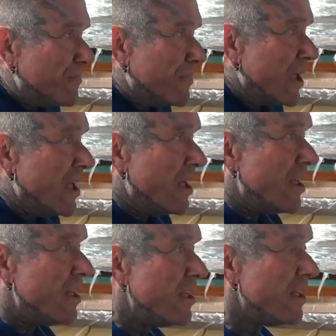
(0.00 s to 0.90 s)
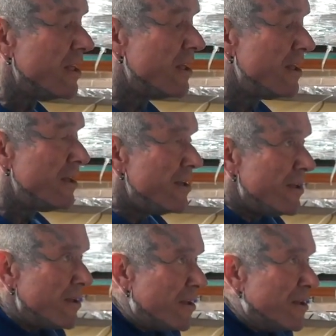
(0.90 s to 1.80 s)
now one question
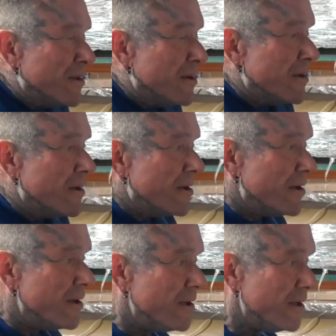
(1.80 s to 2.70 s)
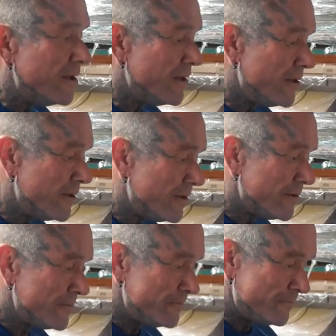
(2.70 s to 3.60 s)
people have asked
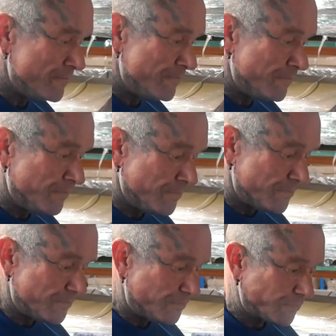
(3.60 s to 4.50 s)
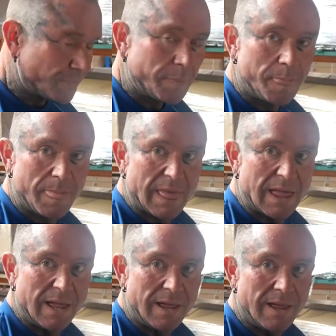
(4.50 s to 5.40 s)
will bent over
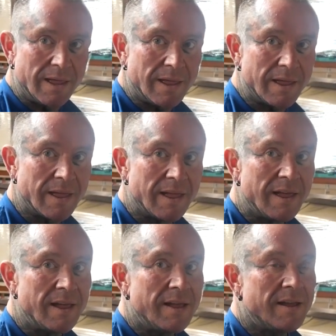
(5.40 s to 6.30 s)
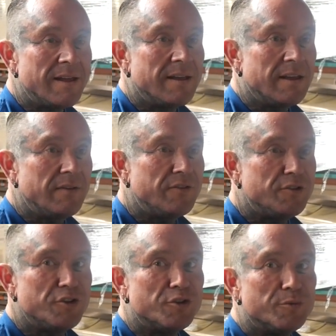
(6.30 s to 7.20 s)
rows hurt their back if you
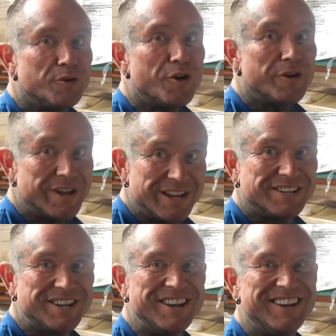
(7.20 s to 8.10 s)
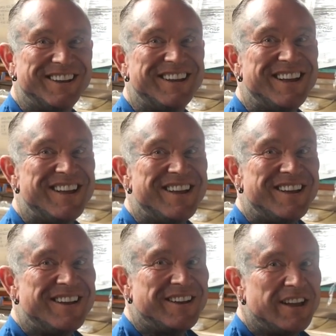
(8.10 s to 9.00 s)
do them wrong yes
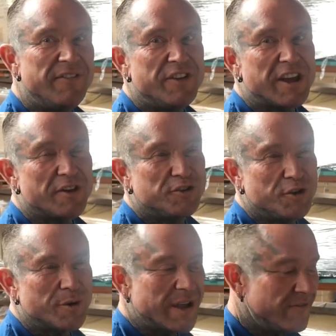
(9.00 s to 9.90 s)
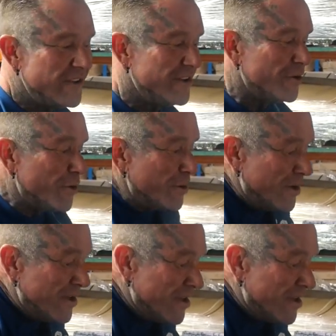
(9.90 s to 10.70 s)
but I, if you go too heavy or